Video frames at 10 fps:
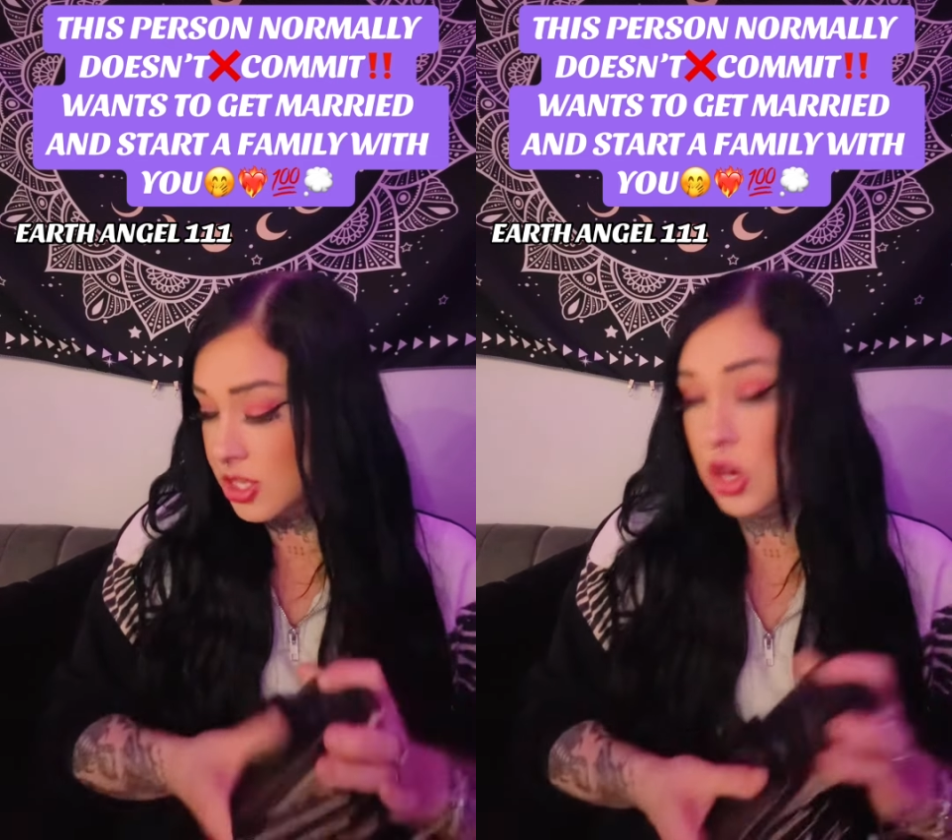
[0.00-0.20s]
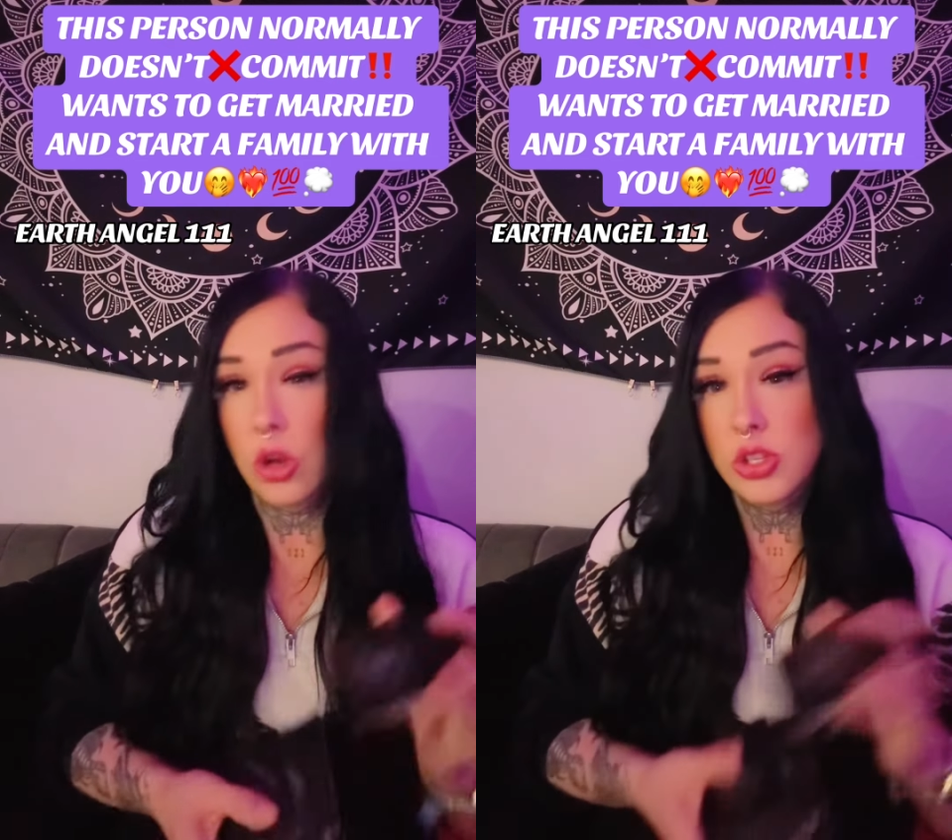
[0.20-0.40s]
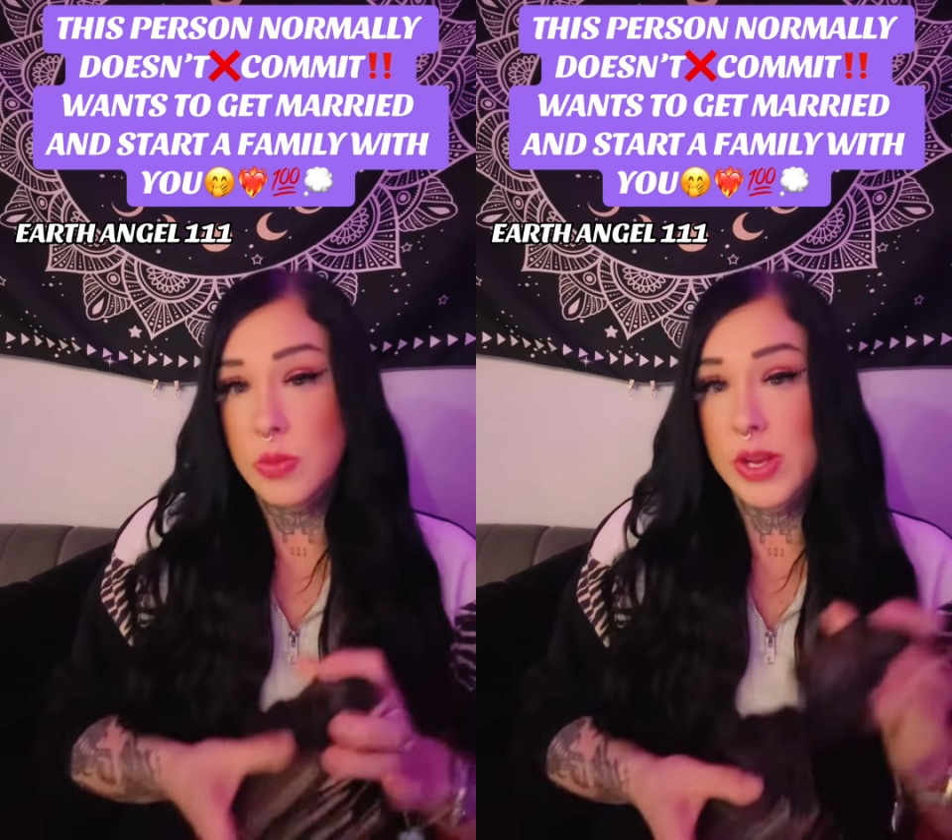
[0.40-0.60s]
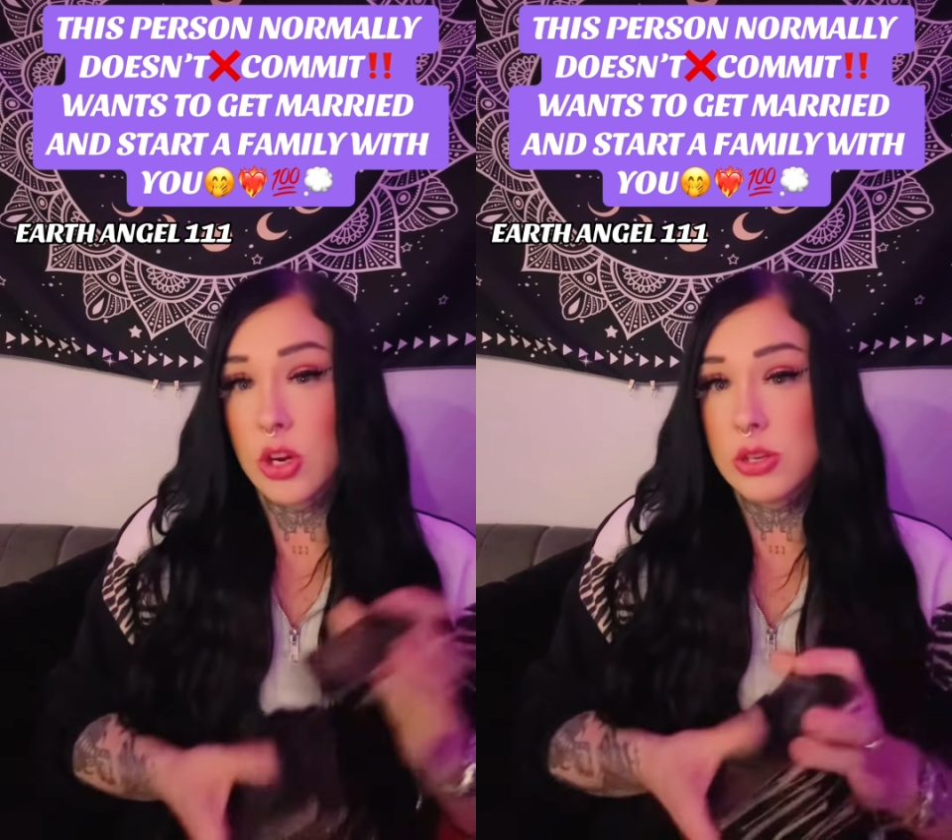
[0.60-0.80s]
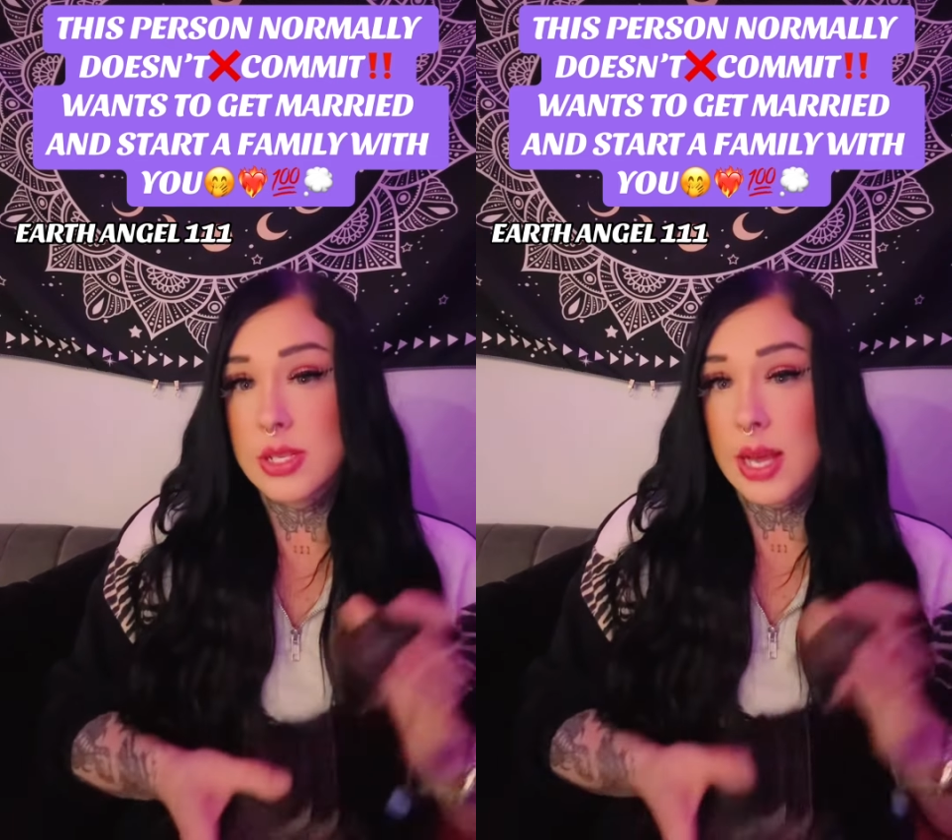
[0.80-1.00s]
could also be an
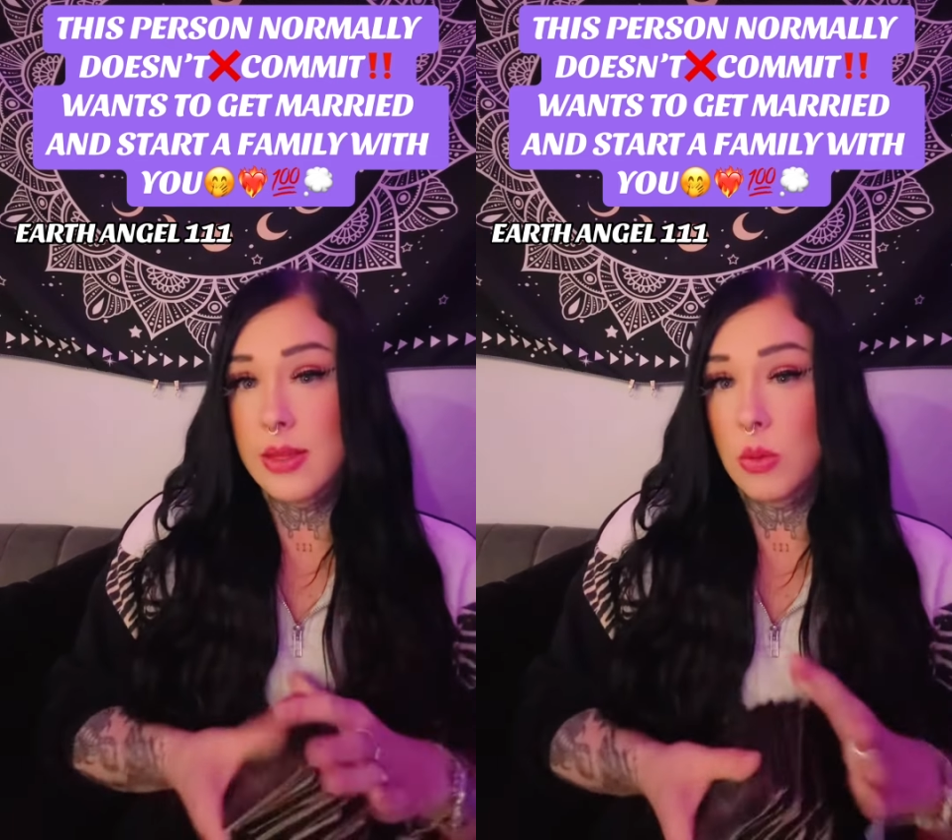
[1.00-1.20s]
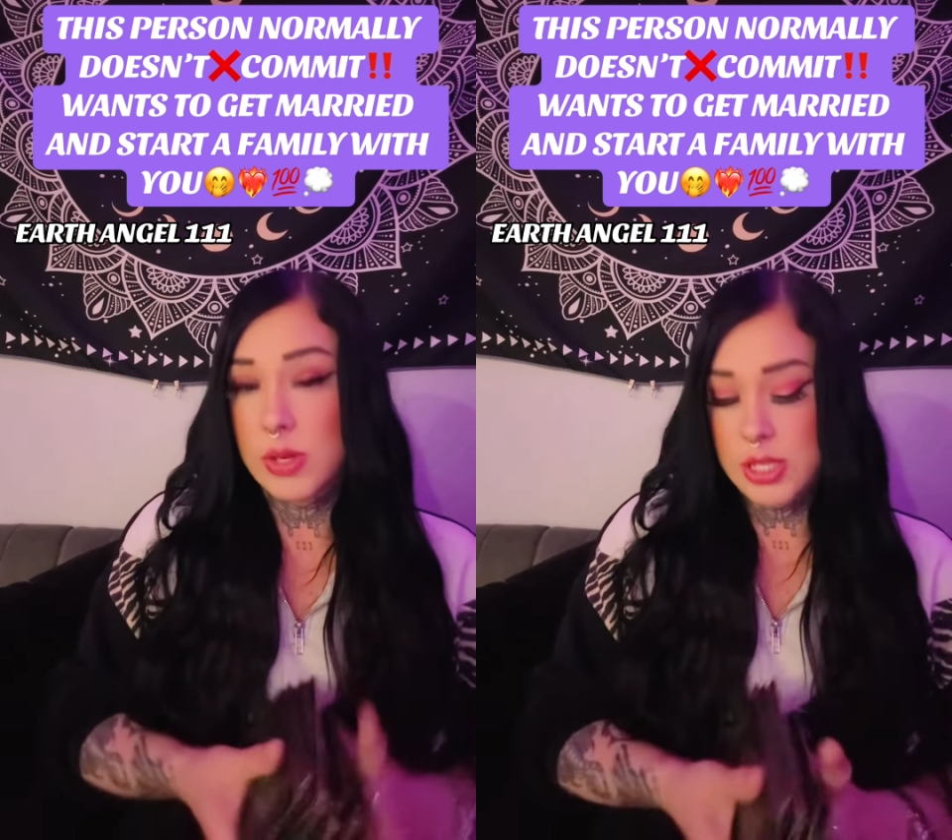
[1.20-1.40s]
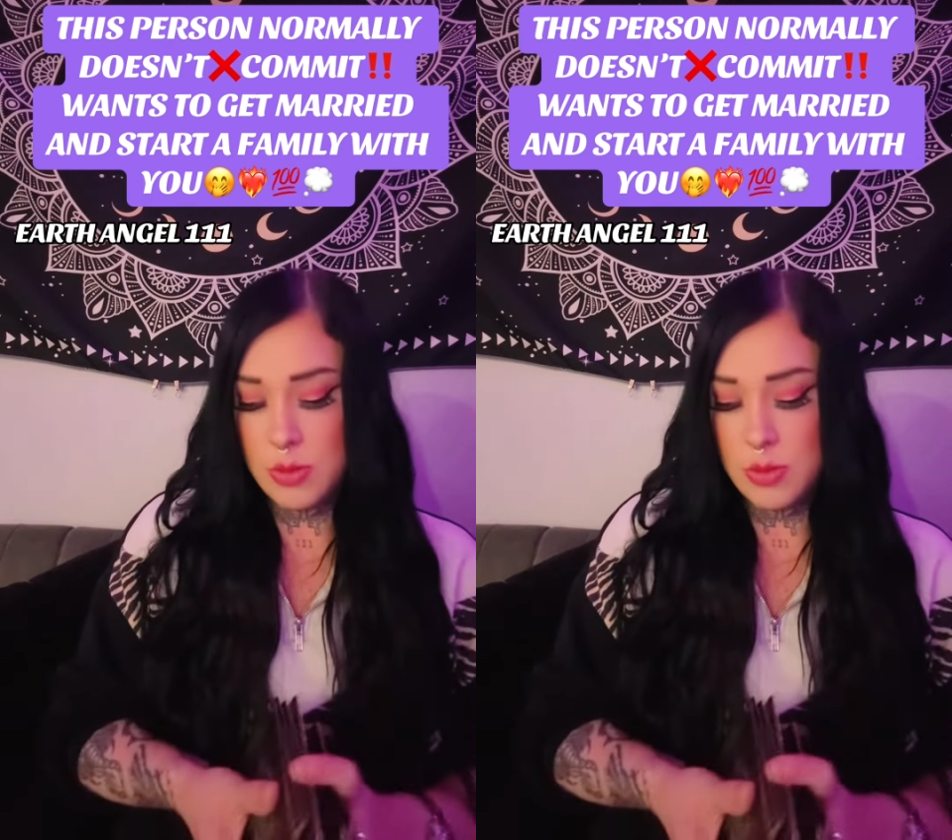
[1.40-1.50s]
earth sign that wants